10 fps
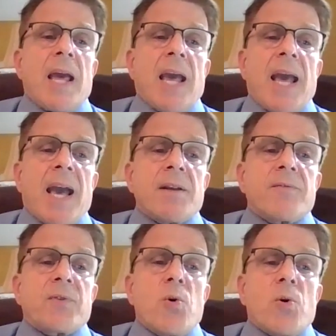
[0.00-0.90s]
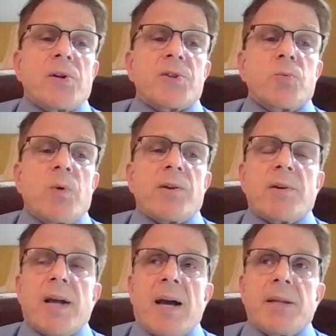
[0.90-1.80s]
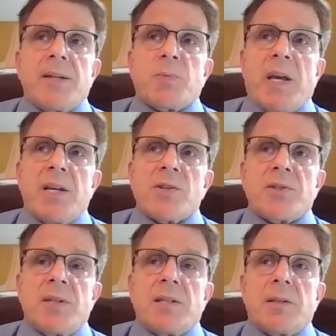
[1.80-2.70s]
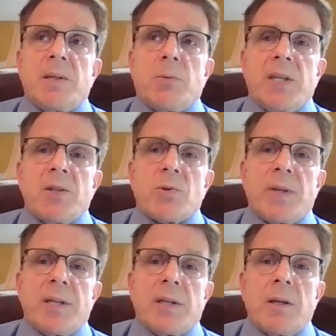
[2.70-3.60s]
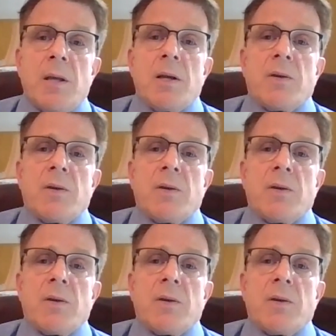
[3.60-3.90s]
and of course, whether or not these patients need to be retreated.